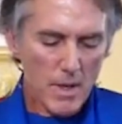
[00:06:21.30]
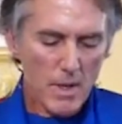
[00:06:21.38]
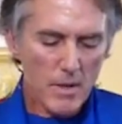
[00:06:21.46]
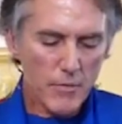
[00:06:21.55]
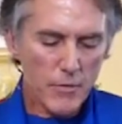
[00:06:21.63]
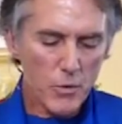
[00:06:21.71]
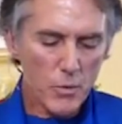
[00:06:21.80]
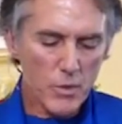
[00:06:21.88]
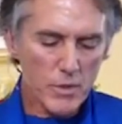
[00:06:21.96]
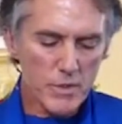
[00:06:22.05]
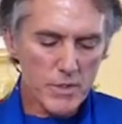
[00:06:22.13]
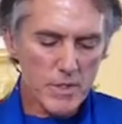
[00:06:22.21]
If you
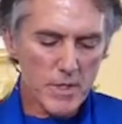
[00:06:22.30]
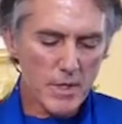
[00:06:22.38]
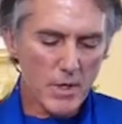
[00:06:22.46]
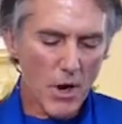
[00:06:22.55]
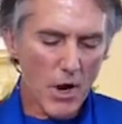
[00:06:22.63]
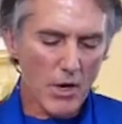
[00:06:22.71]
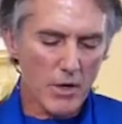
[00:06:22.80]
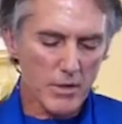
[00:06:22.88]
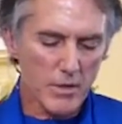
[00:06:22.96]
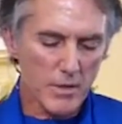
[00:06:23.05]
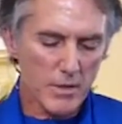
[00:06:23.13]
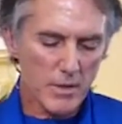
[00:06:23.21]
would see
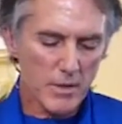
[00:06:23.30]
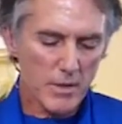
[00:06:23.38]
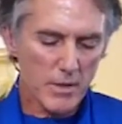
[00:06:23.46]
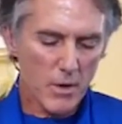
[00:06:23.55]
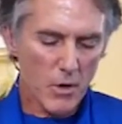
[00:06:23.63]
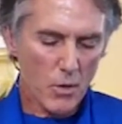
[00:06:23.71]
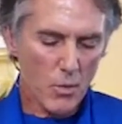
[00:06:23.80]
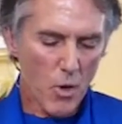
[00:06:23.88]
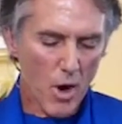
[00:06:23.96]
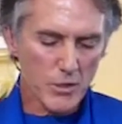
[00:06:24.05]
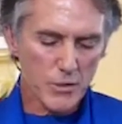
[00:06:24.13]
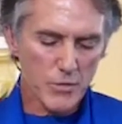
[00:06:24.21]
God,
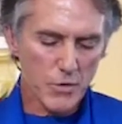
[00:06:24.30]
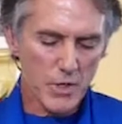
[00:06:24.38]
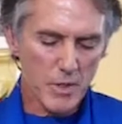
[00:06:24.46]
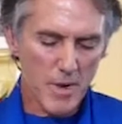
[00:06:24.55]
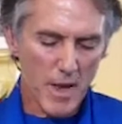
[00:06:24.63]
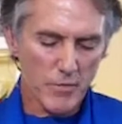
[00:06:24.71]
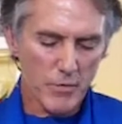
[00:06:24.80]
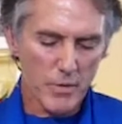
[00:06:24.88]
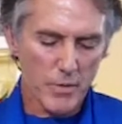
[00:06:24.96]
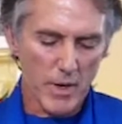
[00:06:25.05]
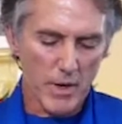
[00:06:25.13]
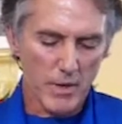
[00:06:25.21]
watch for him
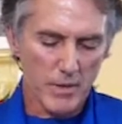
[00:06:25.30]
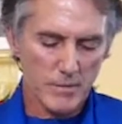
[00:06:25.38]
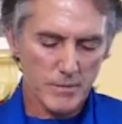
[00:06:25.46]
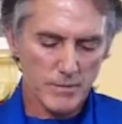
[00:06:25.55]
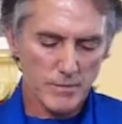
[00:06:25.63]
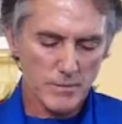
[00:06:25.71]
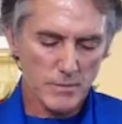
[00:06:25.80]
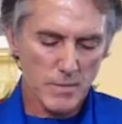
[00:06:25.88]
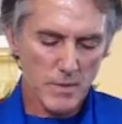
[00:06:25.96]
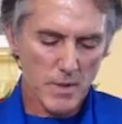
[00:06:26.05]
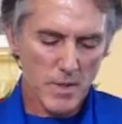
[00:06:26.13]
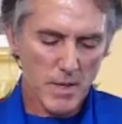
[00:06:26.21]
everywhere.
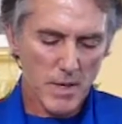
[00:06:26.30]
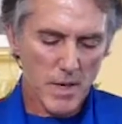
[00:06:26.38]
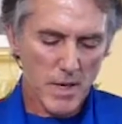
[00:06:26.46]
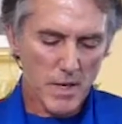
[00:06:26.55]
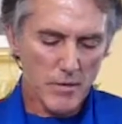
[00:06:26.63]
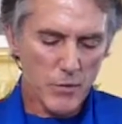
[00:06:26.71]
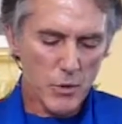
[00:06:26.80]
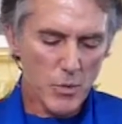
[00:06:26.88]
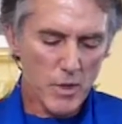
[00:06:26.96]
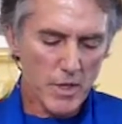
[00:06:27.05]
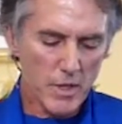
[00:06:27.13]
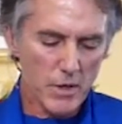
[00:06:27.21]
If you
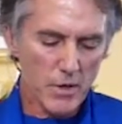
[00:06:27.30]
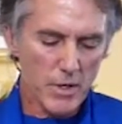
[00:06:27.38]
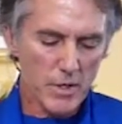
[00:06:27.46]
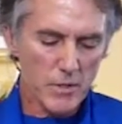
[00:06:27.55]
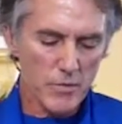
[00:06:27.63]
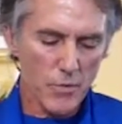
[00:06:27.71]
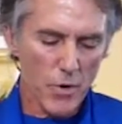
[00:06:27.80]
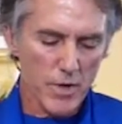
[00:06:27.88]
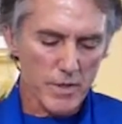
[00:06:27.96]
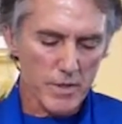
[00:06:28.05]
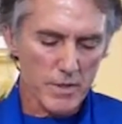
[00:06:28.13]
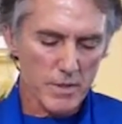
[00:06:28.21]
would hear his
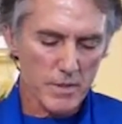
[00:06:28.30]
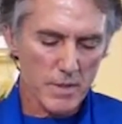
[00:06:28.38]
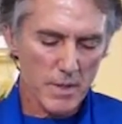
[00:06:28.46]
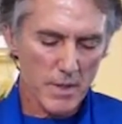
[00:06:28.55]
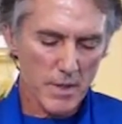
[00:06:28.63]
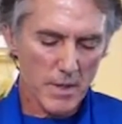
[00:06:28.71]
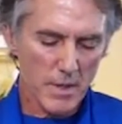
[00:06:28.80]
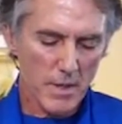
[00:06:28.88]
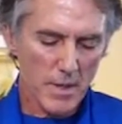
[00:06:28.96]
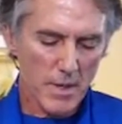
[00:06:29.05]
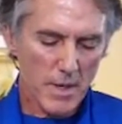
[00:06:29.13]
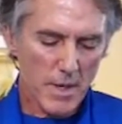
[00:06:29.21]
voice,
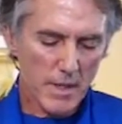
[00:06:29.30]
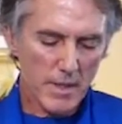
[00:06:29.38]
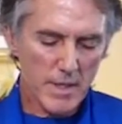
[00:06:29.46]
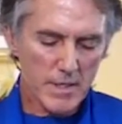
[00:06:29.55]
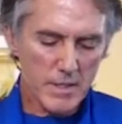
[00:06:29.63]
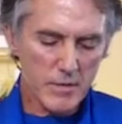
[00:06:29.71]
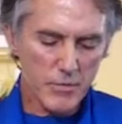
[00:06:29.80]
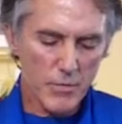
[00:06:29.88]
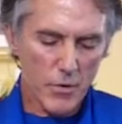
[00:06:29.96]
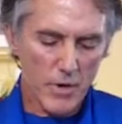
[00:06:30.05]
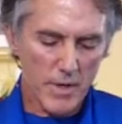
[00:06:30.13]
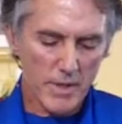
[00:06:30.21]
listen
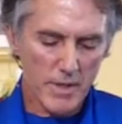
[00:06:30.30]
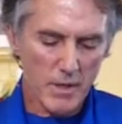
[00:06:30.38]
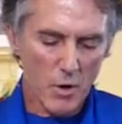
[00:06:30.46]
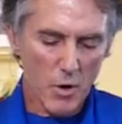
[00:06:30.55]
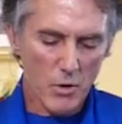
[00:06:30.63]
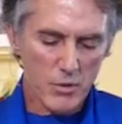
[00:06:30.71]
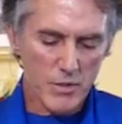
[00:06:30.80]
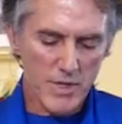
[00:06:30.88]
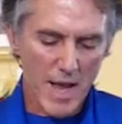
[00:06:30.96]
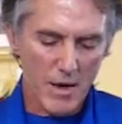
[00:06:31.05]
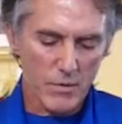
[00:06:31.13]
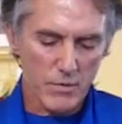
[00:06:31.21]
for it in all
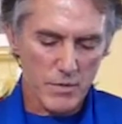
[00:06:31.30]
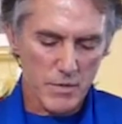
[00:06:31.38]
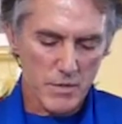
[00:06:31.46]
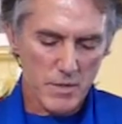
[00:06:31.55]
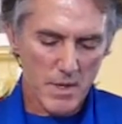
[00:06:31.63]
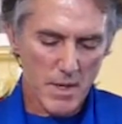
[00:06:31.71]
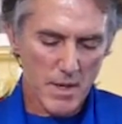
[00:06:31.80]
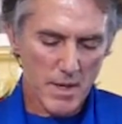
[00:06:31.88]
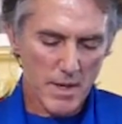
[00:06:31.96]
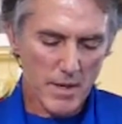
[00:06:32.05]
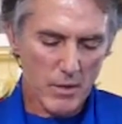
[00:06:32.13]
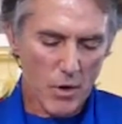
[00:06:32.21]
sounds
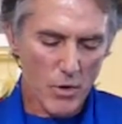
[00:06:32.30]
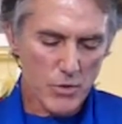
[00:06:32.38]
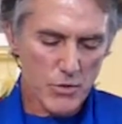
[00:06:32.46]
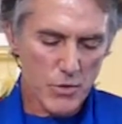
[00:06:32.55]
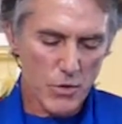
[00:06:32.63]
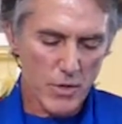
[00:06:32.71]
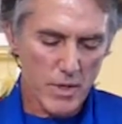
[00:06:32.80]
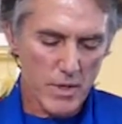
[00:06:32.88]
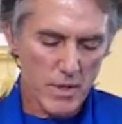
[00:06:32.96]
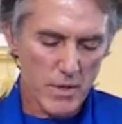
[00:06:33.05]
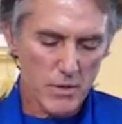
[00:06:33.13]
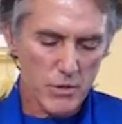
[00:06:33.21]
and also
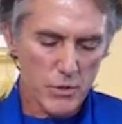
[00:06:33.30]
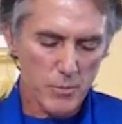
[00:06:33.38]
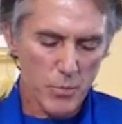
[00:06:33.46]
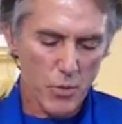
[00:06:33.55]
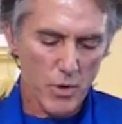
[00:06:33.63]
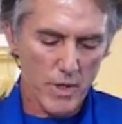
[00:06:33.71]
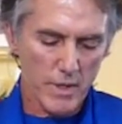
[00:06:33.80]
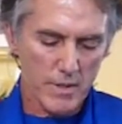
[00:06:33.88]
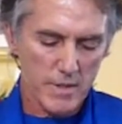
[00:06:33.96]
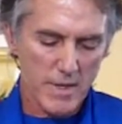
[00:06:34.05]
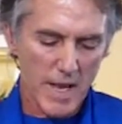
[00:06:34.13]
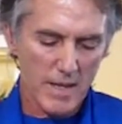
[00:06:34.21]
in their supporting
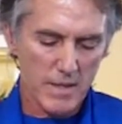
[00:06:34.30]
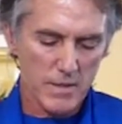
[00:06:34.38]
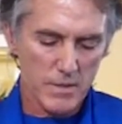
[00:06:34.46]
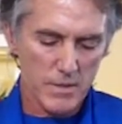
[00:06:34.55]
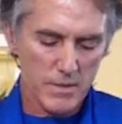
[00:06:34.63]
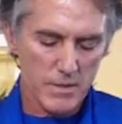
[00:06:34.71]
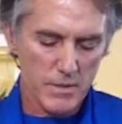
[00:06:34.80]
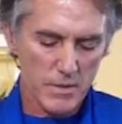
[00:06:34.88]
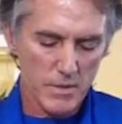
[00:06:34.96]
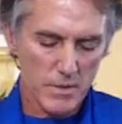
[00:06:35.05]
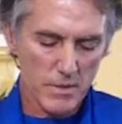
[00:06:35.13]
silences.